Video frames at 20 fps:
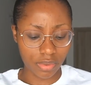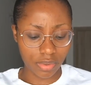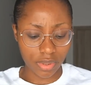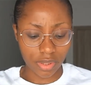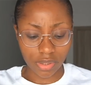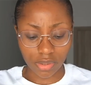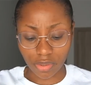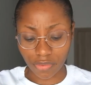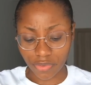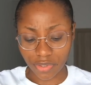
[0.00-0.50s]

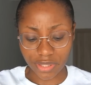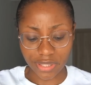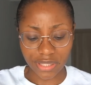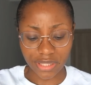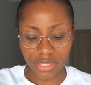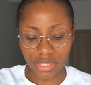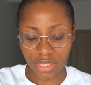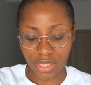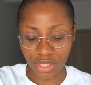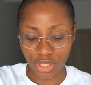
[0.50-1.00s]
is
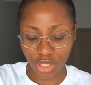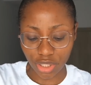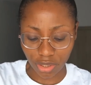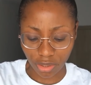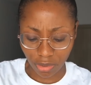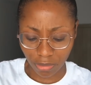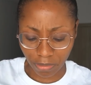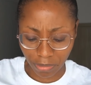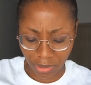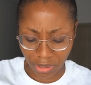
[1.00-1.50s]
obviously D H
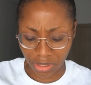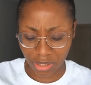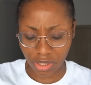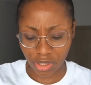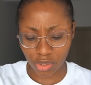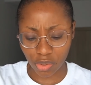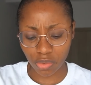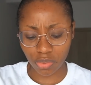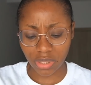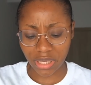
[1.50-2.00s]
L, but it is
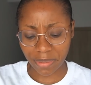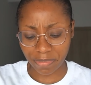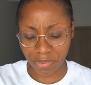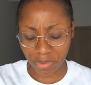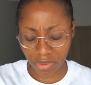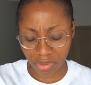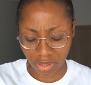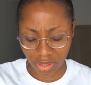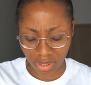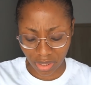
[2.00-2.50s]
Huda
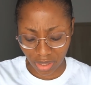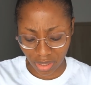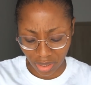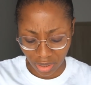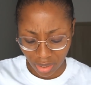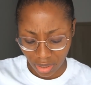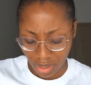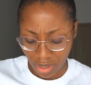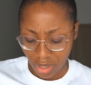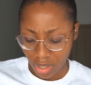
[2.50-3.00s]

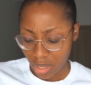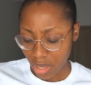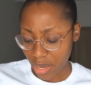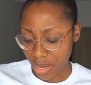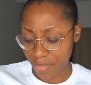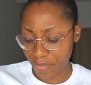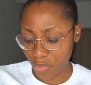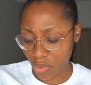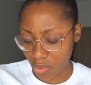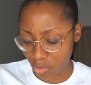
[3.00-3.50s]
Beauty.
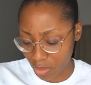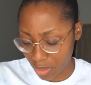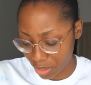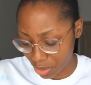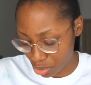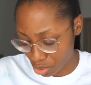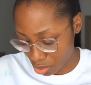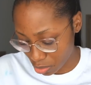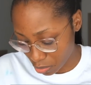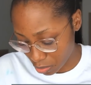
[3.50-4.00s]
I'm not quite
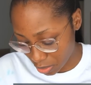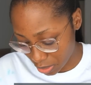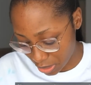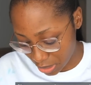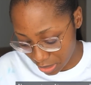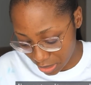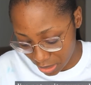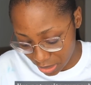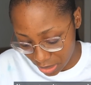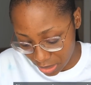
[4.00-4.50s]
sure what
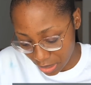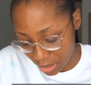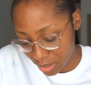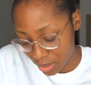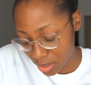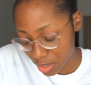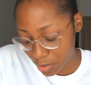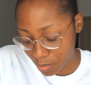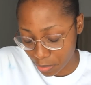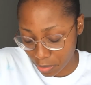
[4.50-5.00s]
they
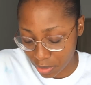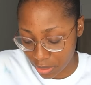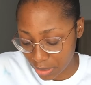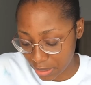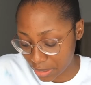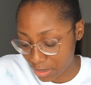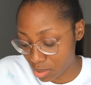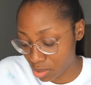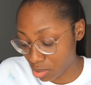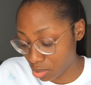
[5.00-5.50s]
sent, but
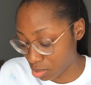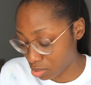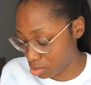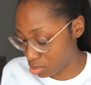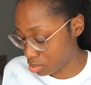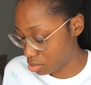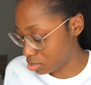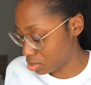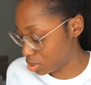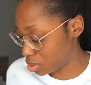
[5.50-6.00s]
let us
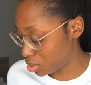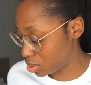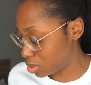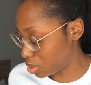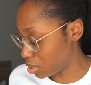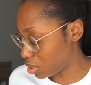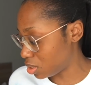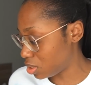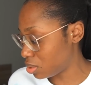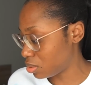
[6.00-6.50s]

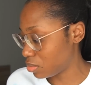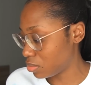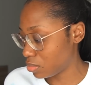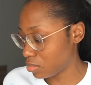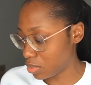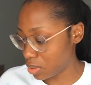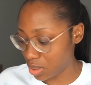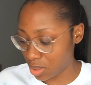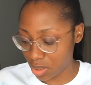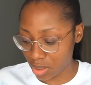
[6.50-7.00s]
see
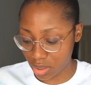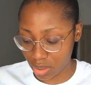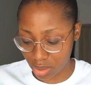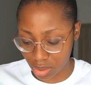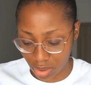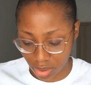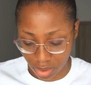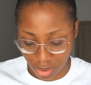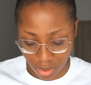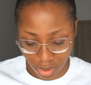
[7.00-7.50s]
what it
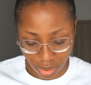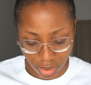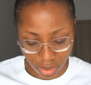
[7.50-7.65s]
is.